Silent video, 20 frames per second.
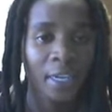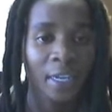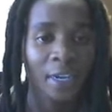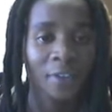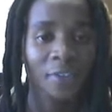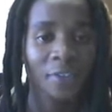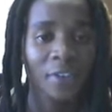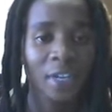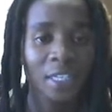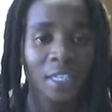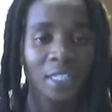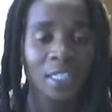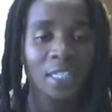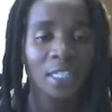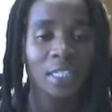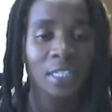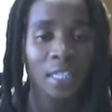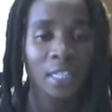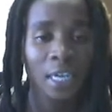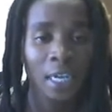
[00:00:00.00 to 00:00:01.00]

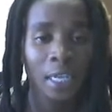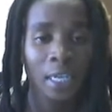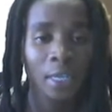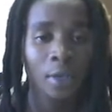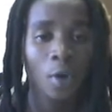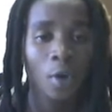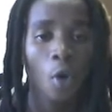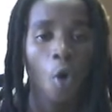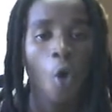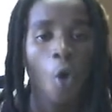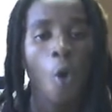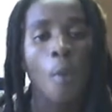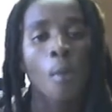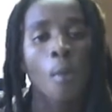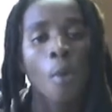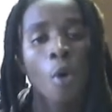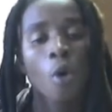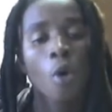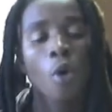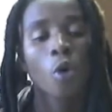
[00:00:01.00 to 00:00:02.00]
referencing 3 or
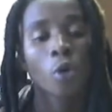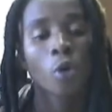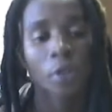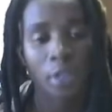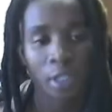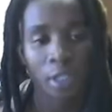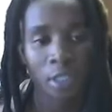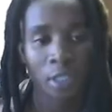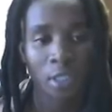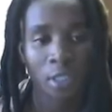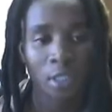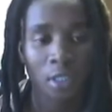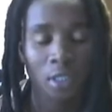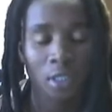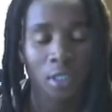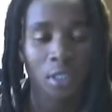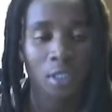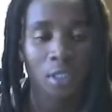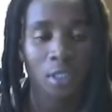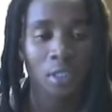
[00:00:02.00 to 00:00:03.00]
more authors.
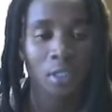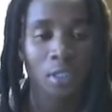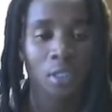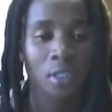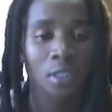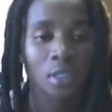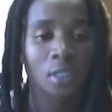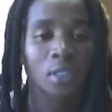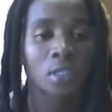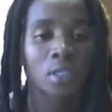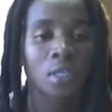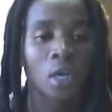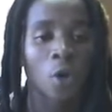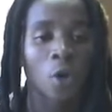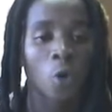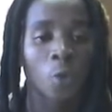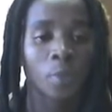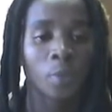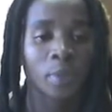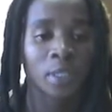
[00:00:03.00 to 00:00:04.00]
I
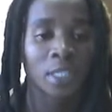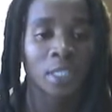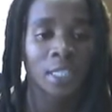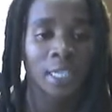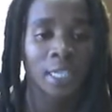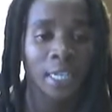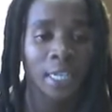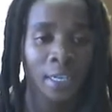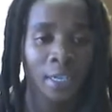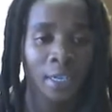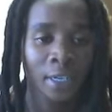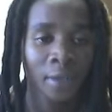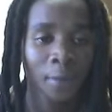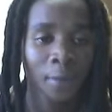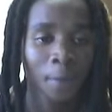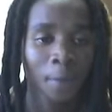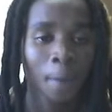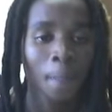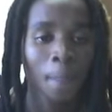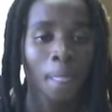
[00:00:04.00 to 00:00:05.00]
hope it's clear.
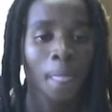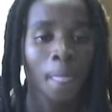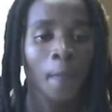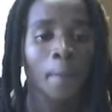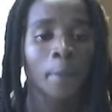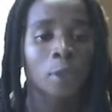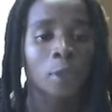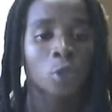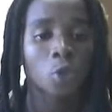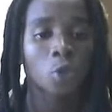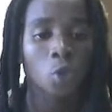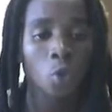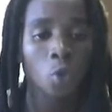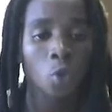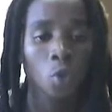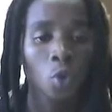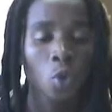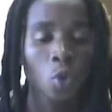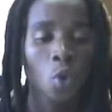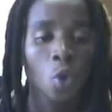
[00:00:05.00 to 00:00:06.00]
Number
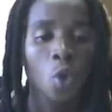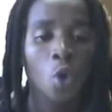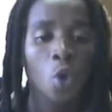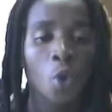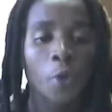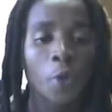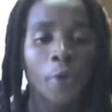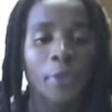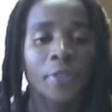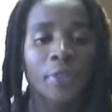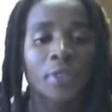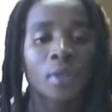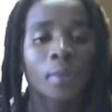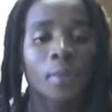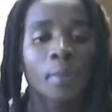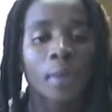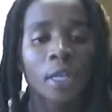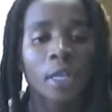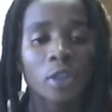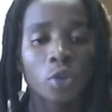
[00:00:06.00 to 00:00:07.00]
2, the
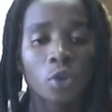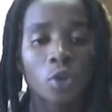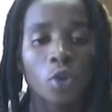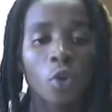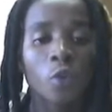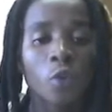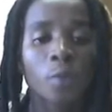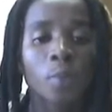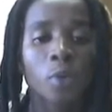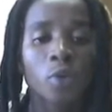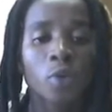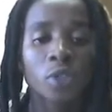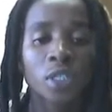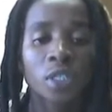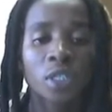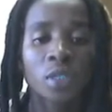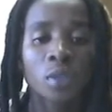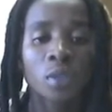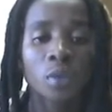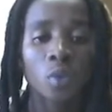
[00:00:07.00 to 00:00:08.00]
method of
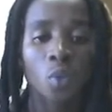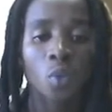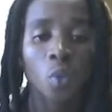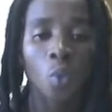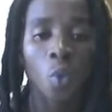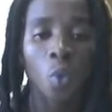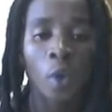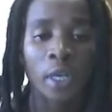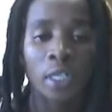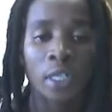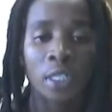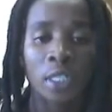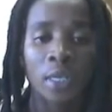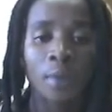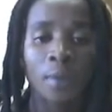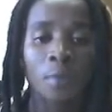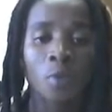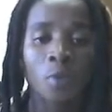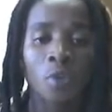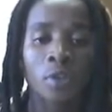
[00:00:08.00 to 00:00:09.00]
putting what
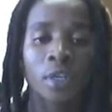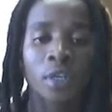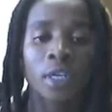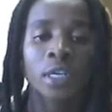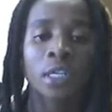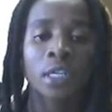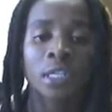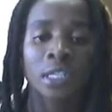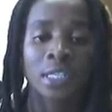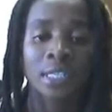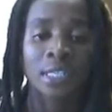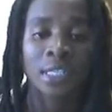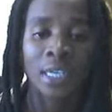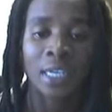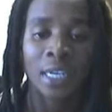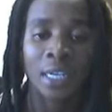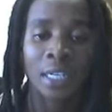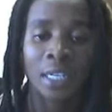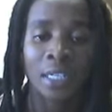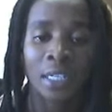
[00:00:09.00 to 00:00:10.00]
someone else
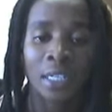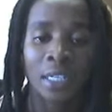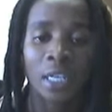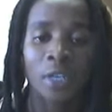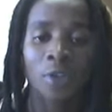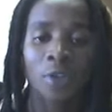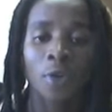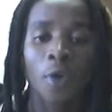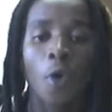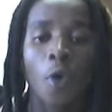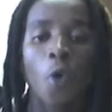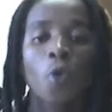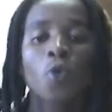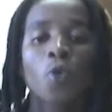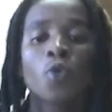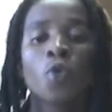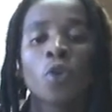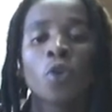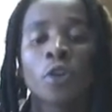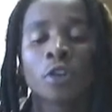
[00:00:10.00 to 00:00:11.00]
said in your
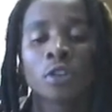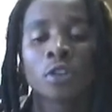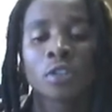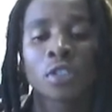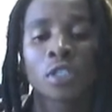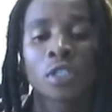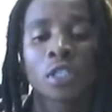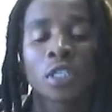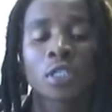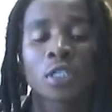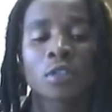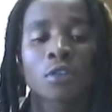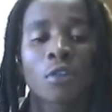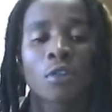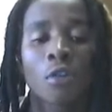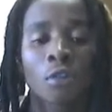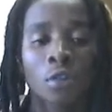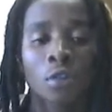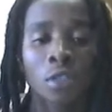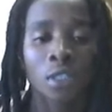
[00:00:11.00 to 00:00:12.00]
own words is
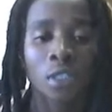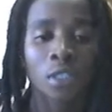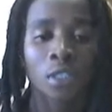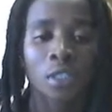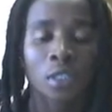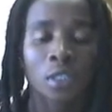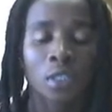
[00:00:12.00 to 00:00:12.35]
called,